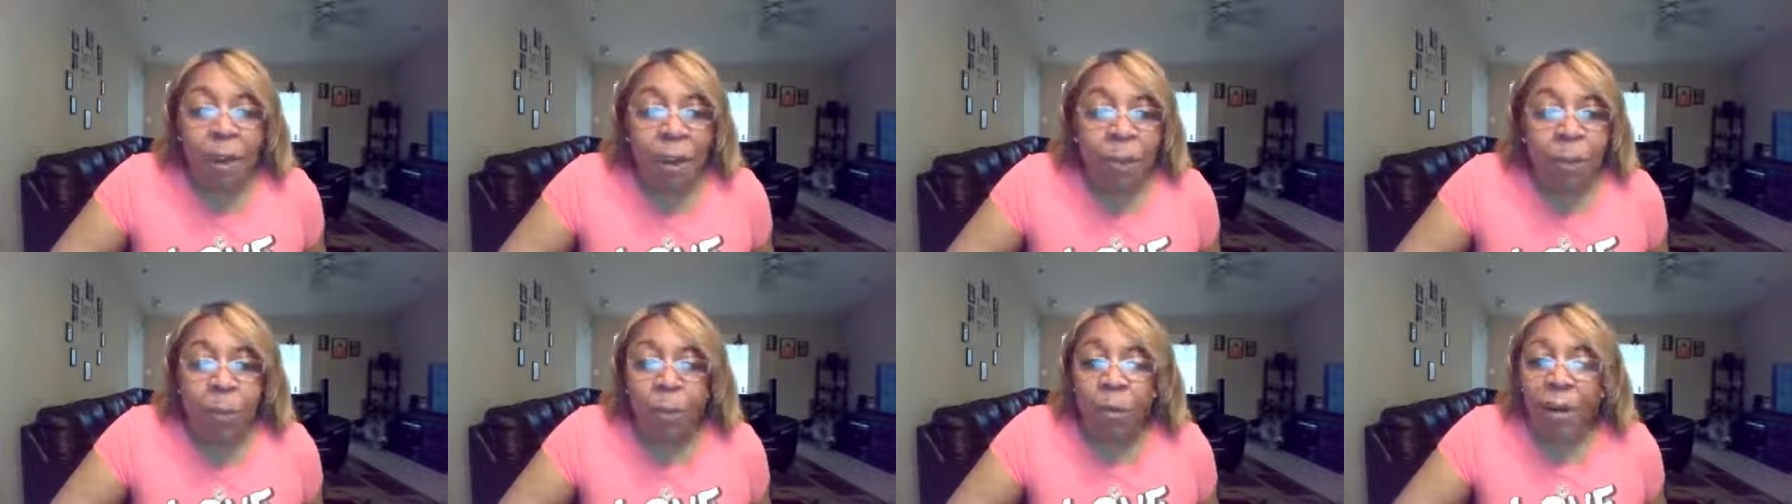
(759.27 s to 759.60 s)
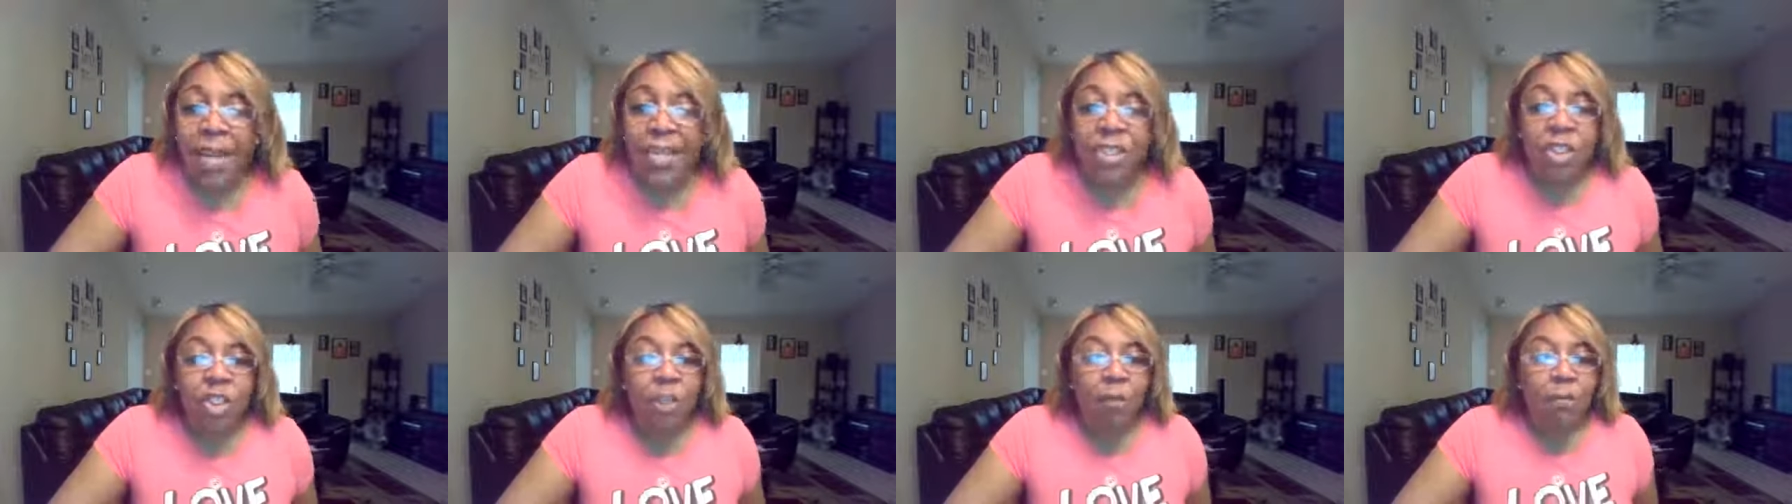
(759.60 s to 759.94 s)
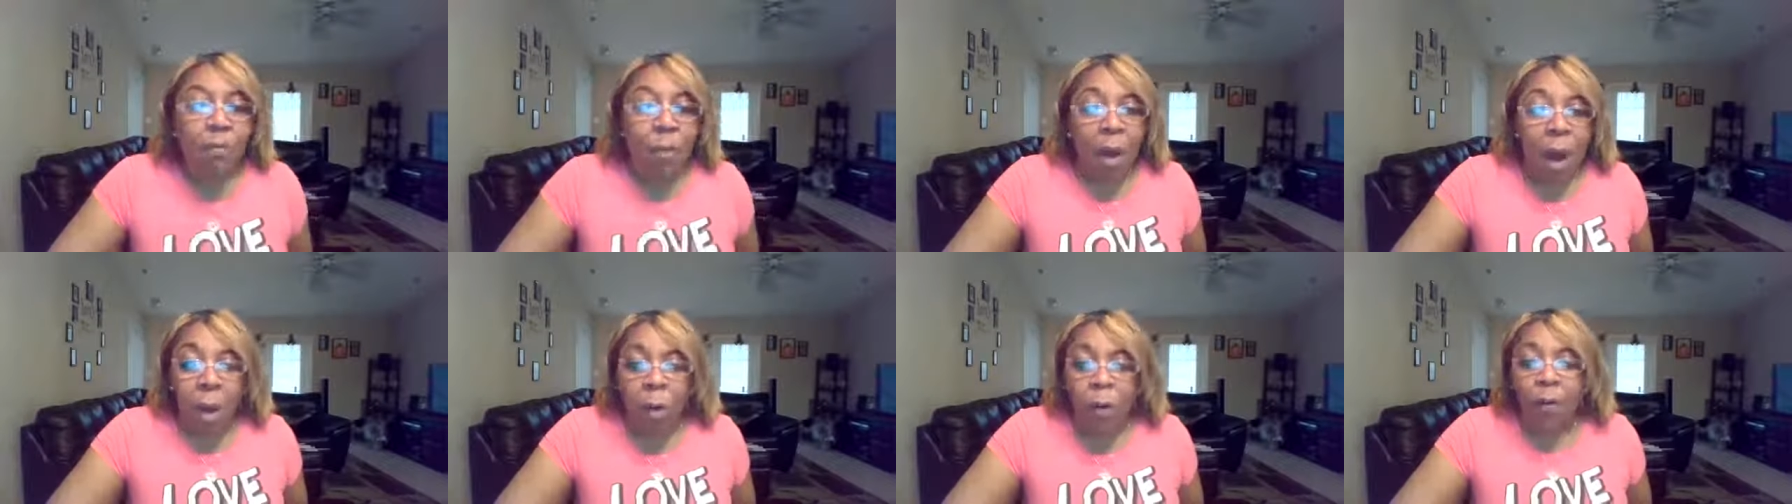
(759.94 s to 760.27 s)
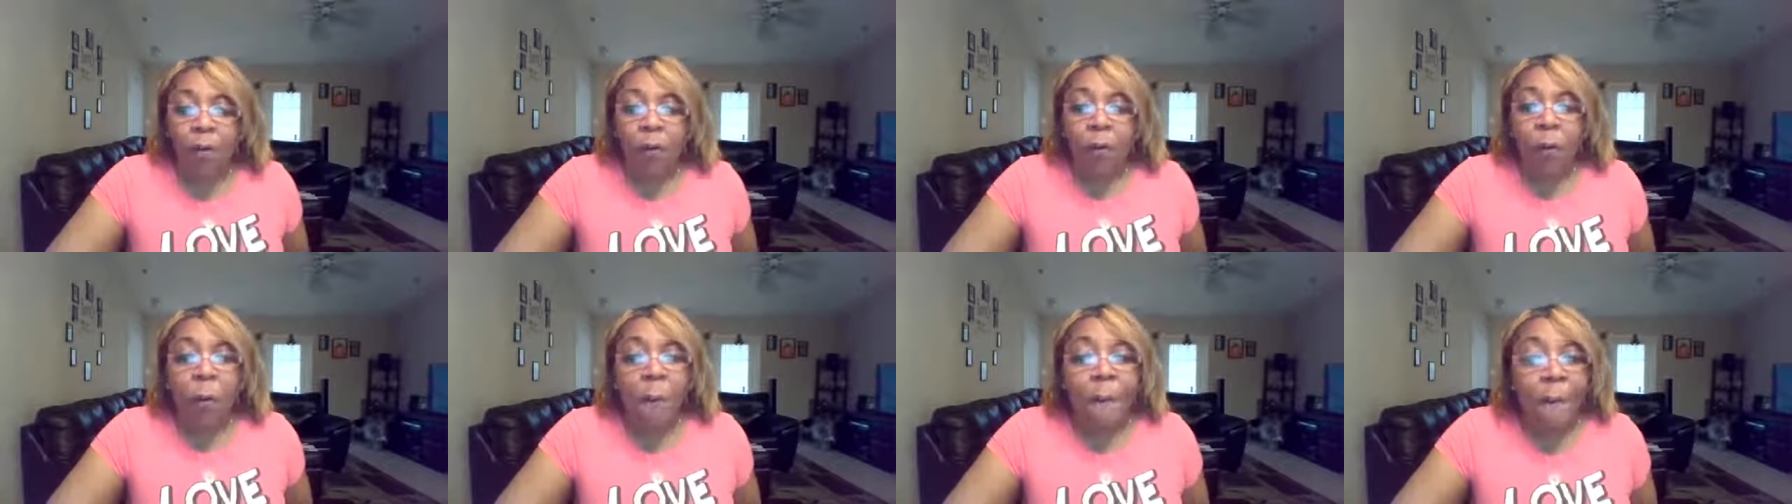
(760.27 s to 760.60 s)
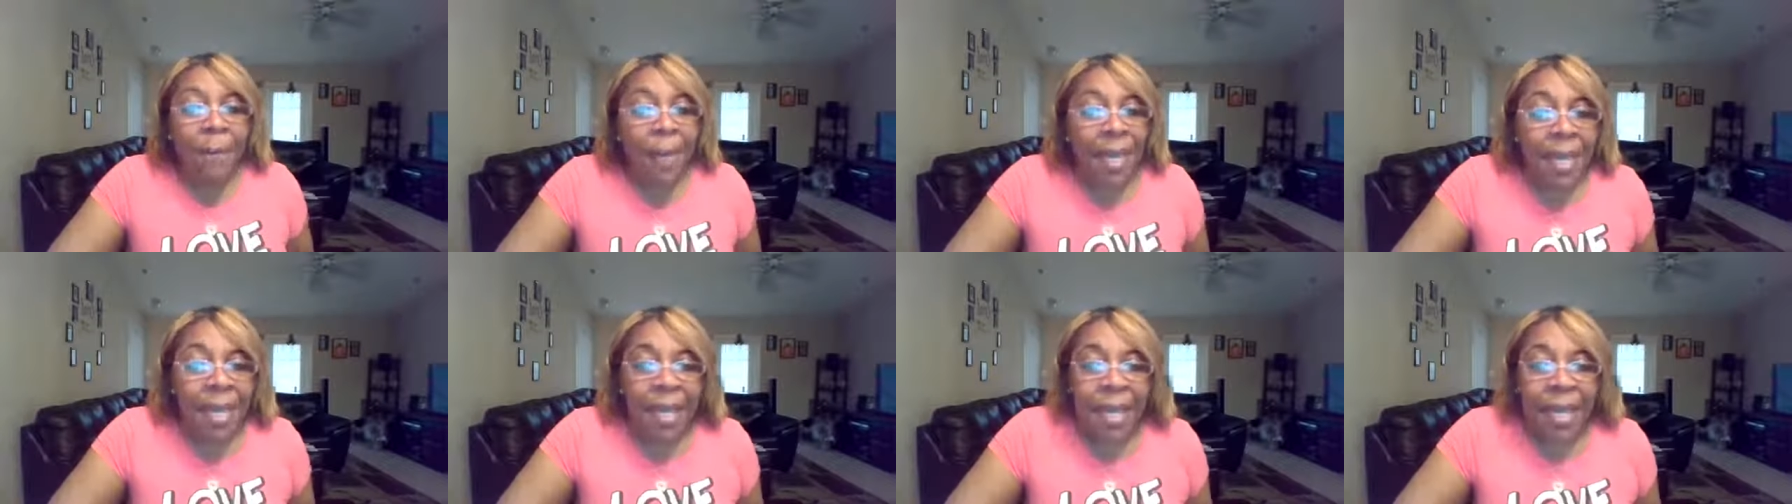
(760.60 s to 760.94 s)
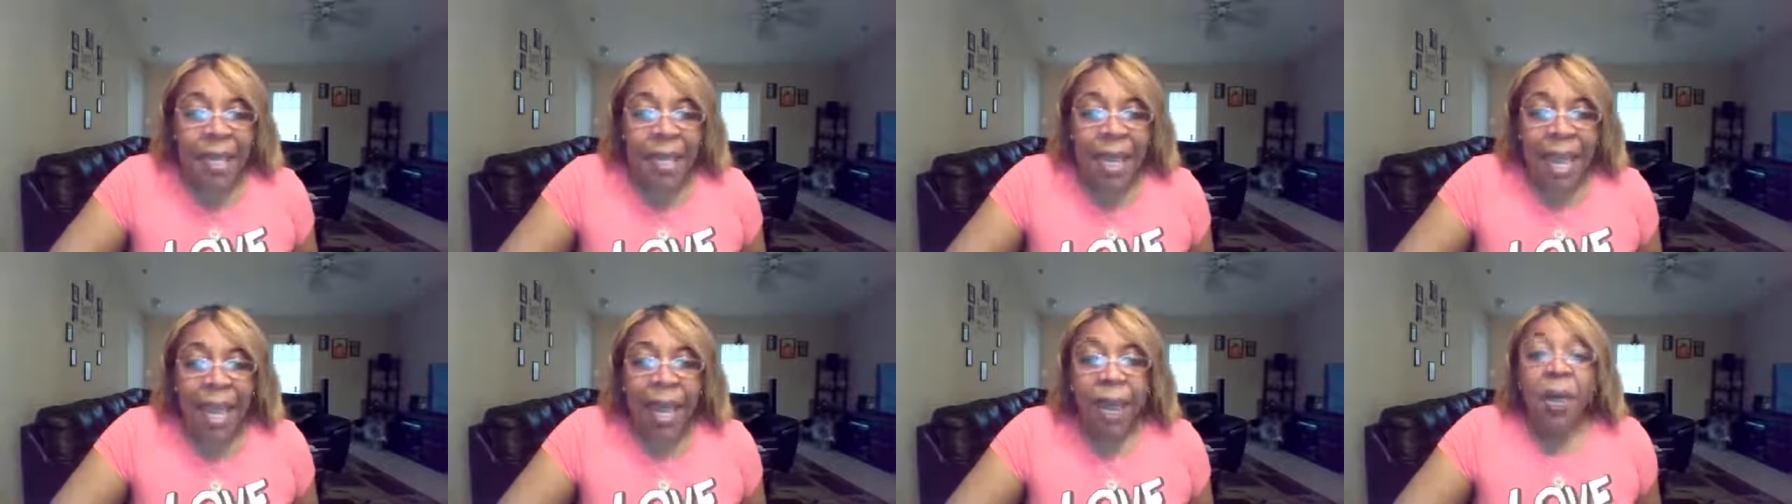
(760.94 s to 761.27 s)
preparation mode for a
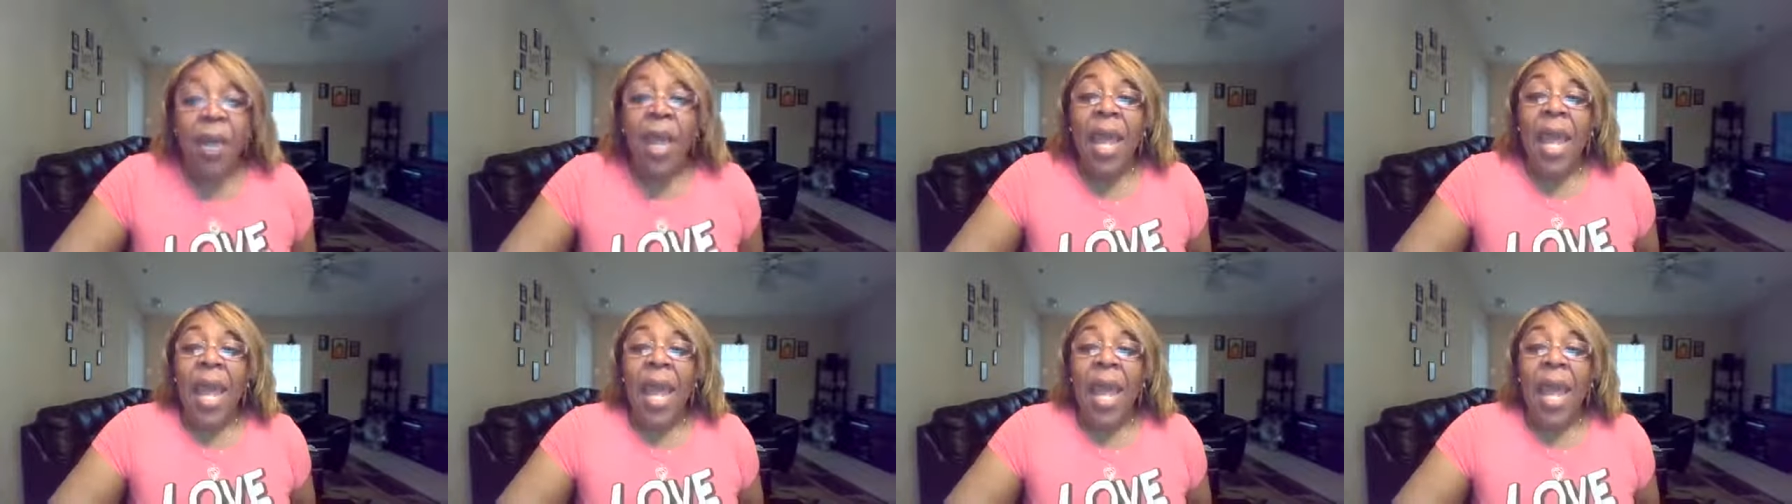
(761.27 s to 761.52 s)
minute now.